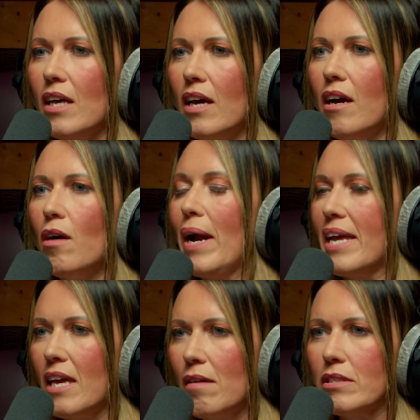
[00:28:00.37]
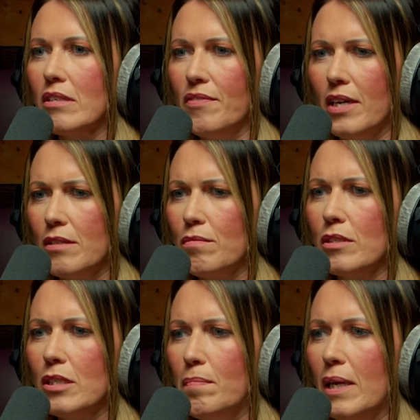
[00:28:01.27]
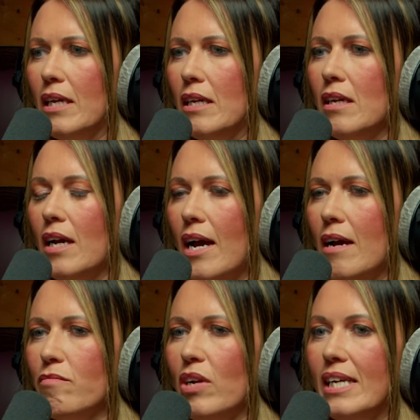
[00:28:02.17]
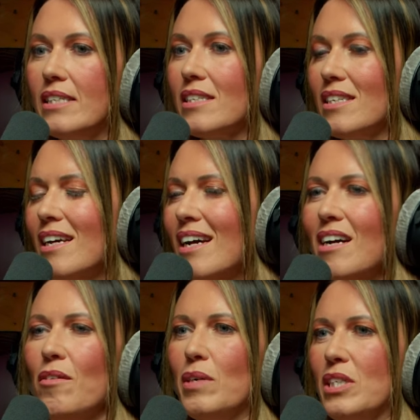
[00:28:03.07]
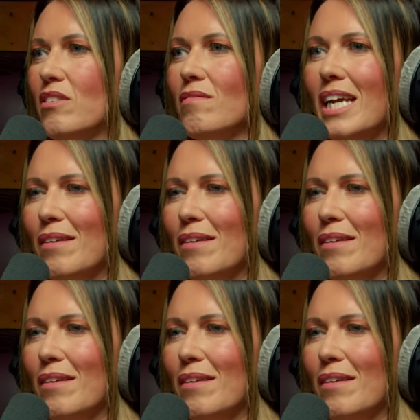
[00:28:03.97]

the away kit was the first one to be released, and it